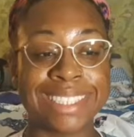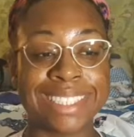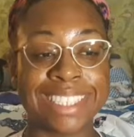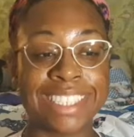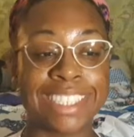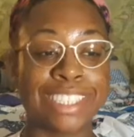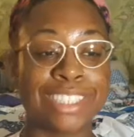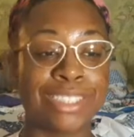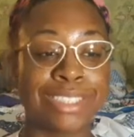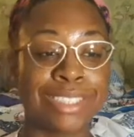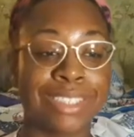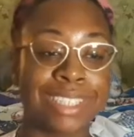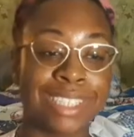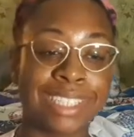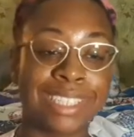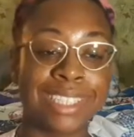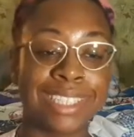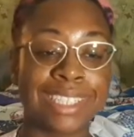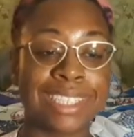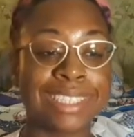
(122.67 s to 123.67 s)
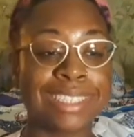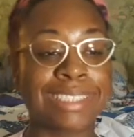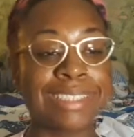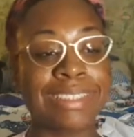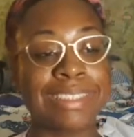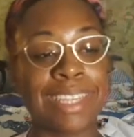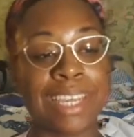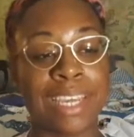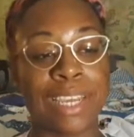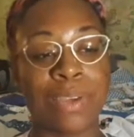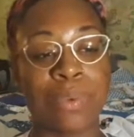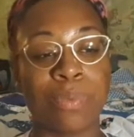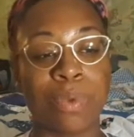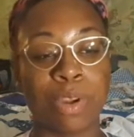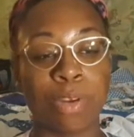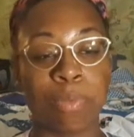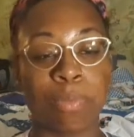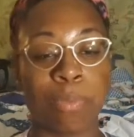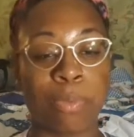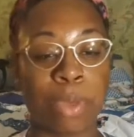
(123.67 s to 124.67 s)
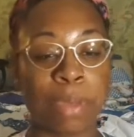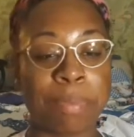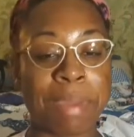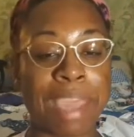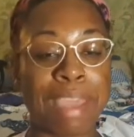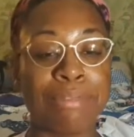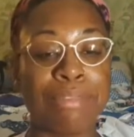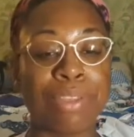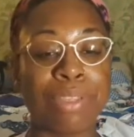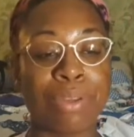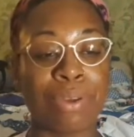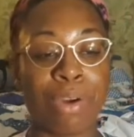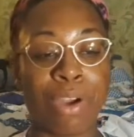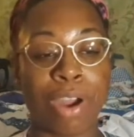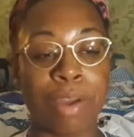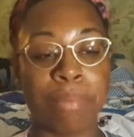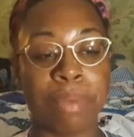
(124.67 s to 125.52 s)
"This is your car now. Like, we paid for the car,